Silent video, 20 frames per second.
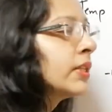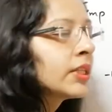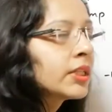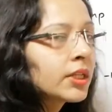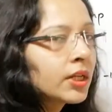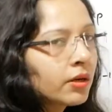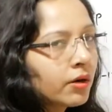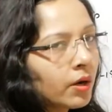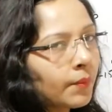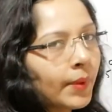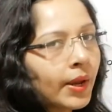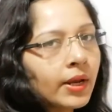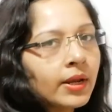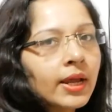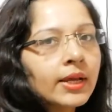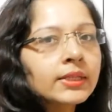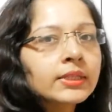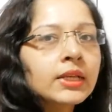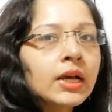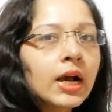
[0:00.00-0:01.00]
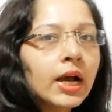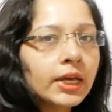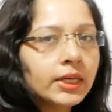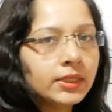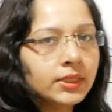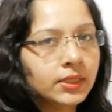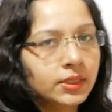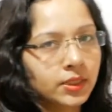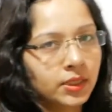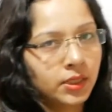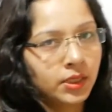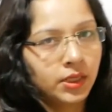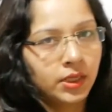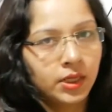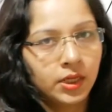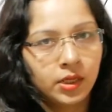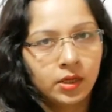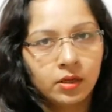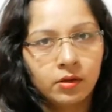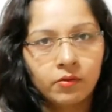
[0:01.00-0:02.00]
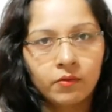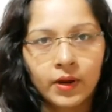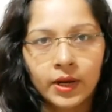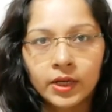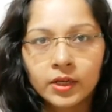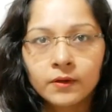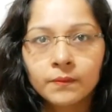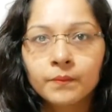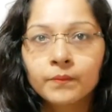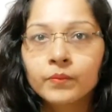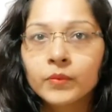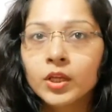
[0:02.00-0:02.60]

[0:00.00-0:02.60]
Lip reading: will still remain as ice, right?